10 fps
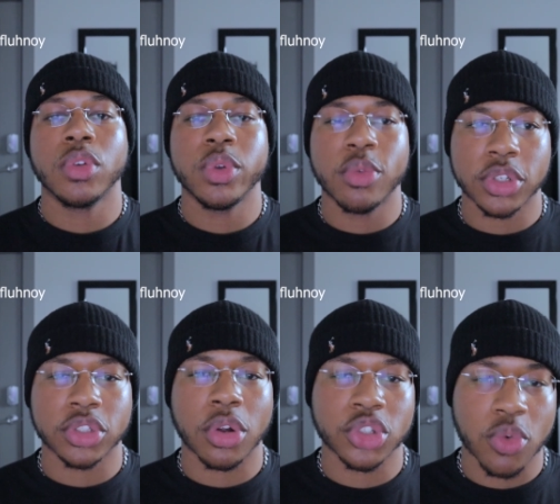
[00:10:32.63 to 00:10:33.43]
We want to
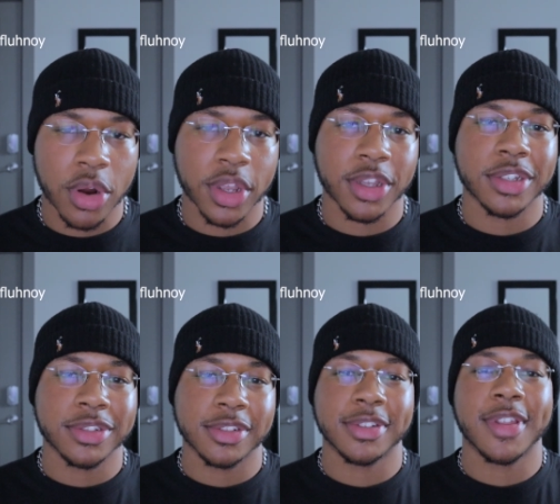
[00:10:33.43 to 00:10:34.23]
start twerking.
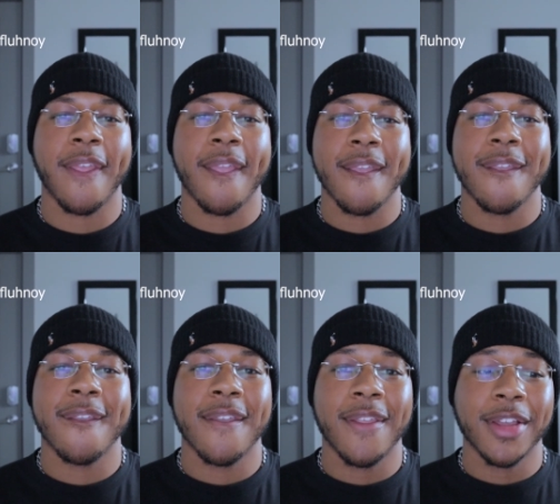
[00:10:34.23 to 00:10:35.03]

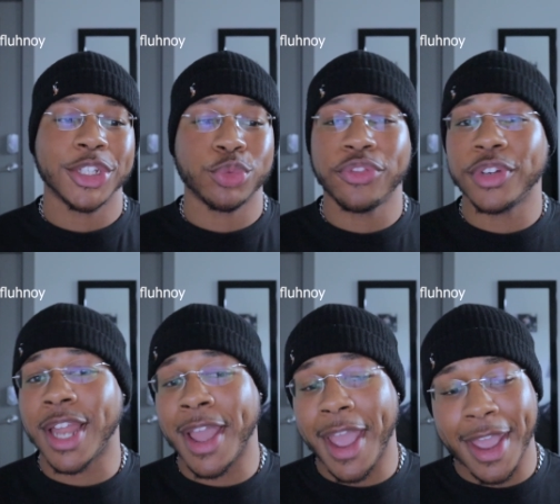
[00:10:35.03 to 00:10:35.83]
Because we feel
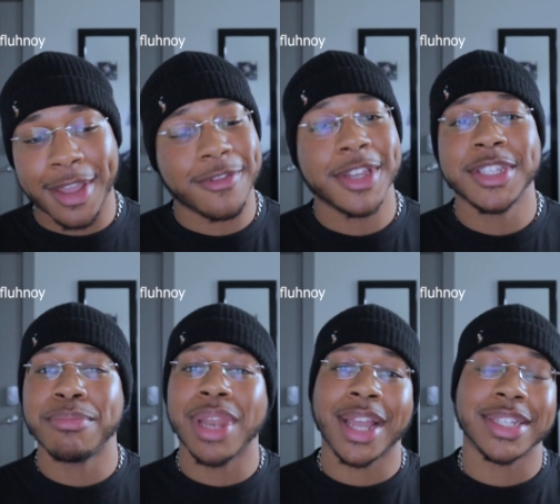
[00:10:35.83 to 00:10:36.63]
like, hey, it's a
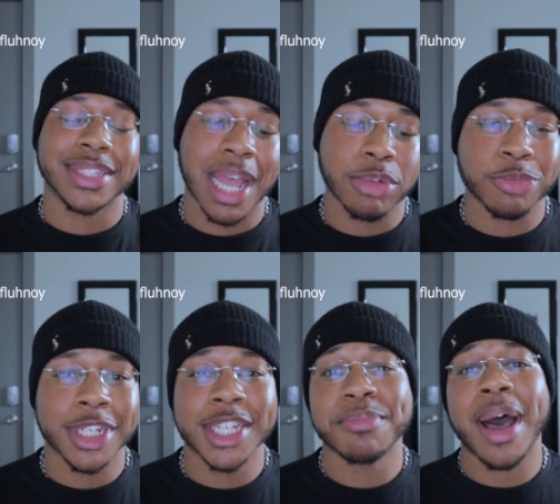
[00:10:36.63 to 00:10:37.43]
black
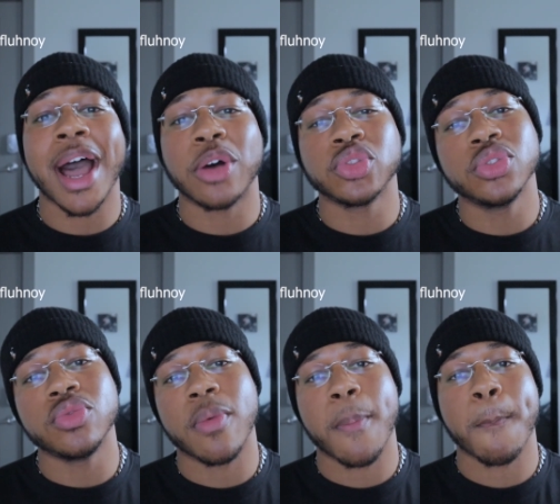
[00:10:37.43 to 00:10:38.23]
establishment. This is my house too.
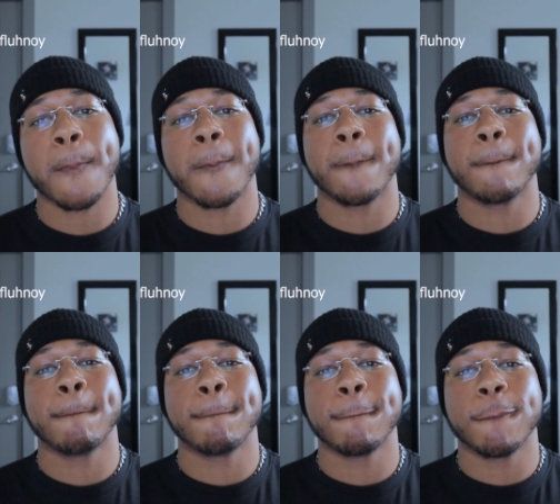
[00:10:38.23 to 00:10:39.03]

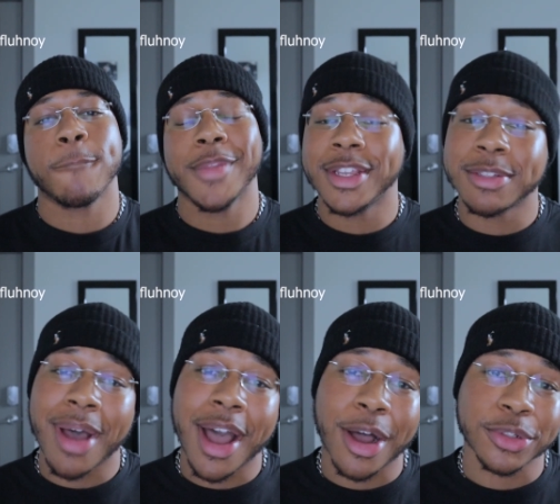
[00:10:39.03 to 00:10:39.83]
This is
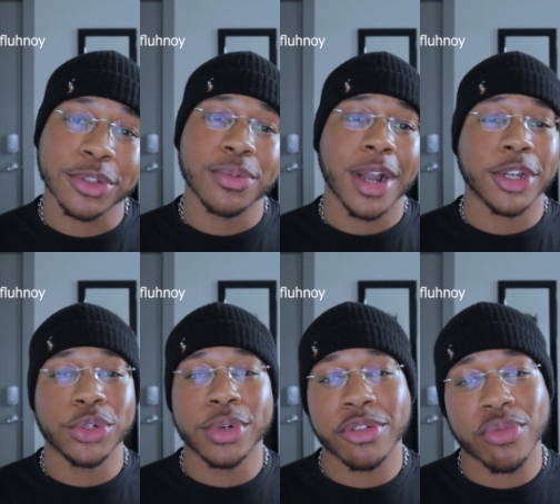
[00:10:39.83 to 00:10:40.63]
my house too. I could
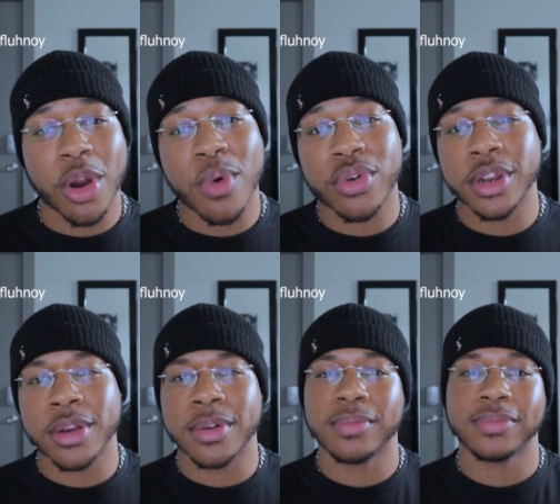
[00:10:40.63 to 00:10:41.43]
do whatever I want here.